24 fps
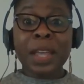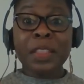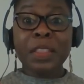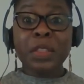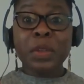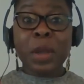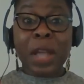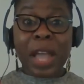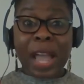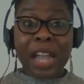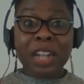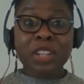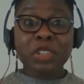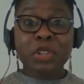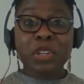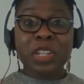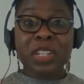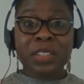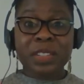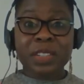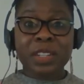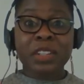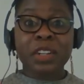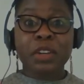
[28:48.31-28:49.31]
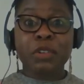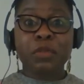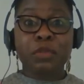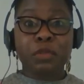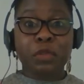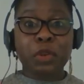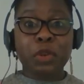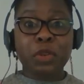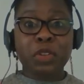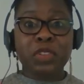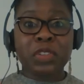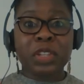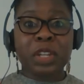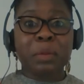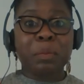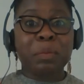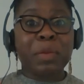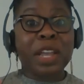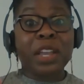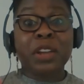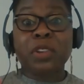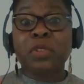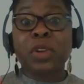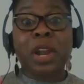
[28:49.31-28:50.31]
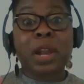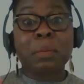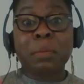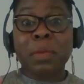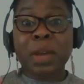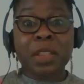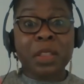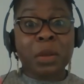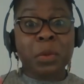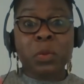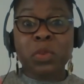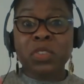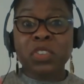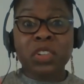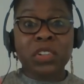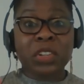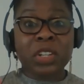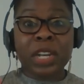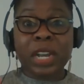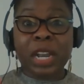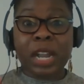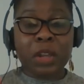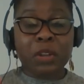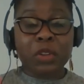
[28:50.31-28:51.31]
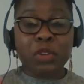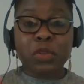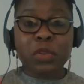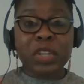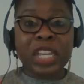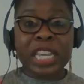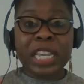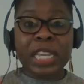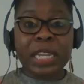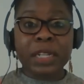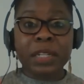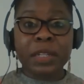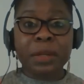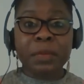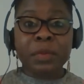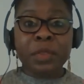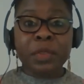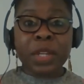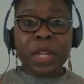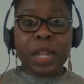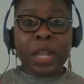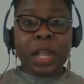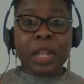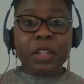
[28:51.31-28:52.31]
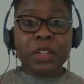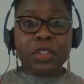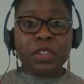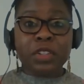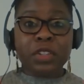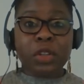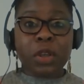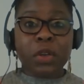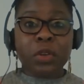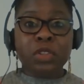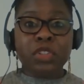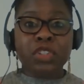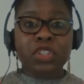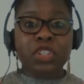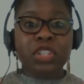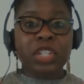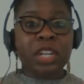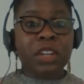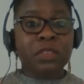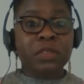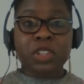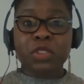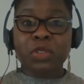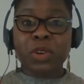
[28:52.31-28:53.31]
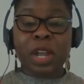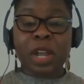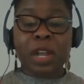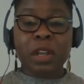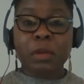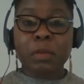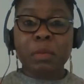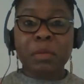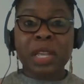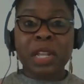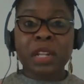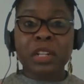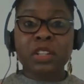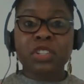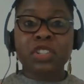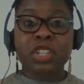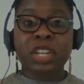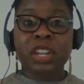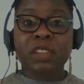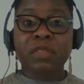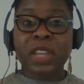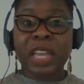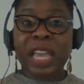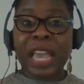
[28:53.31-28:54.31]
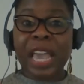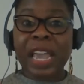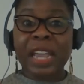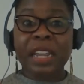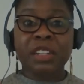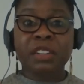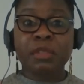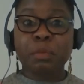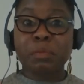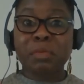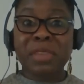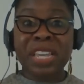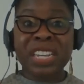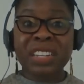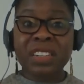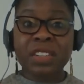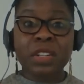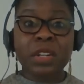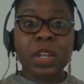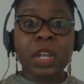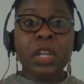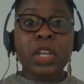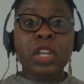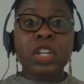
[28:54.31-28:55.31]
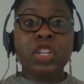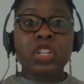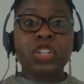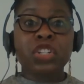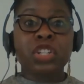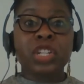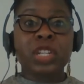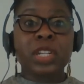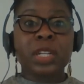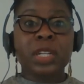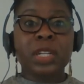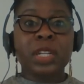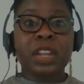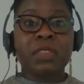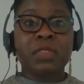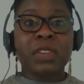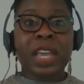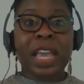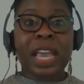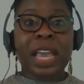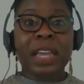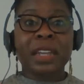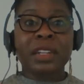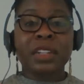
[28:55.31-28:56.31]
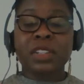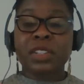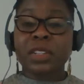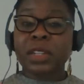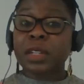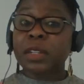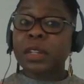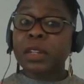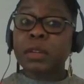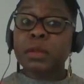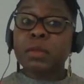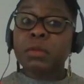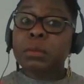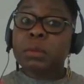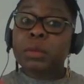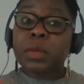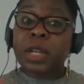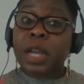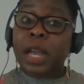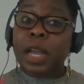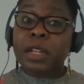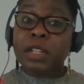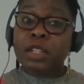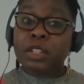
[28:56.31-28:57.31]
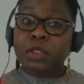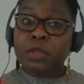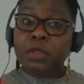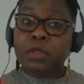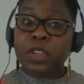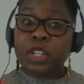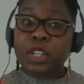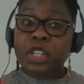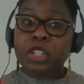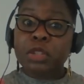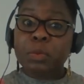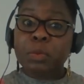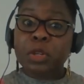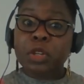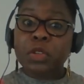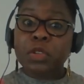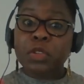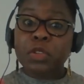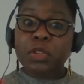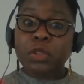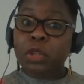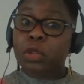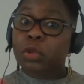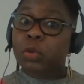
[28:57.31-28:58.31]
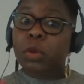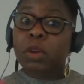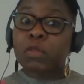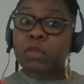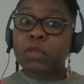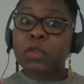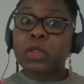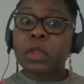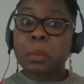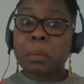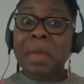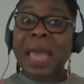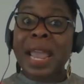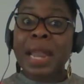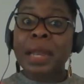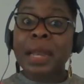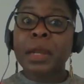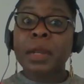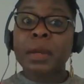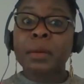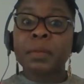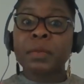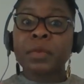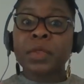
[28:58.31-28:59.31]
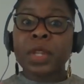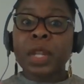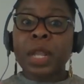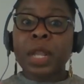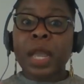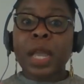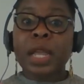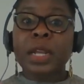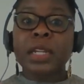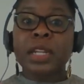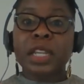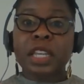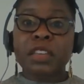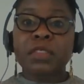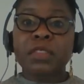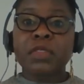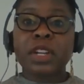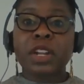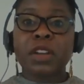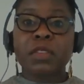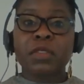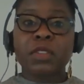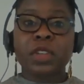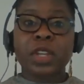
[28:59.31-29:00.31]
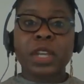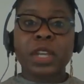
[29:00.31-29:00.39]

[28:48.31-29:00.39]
and there are actually certain foods that my grandmother wasn't allowed to eat. And so she never drank milk, she never ate meat, she never ate certain kinds of fish because those were for the men. And even oh,